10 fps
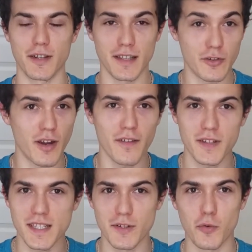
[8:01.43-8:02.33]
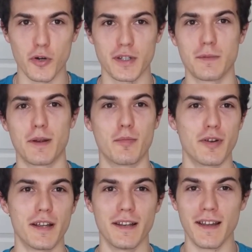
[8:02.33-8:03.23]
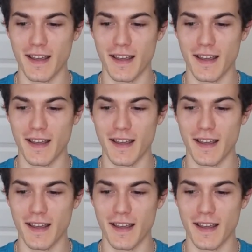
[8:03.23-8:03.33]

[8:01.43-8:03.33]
Like gravity still worked to my brain,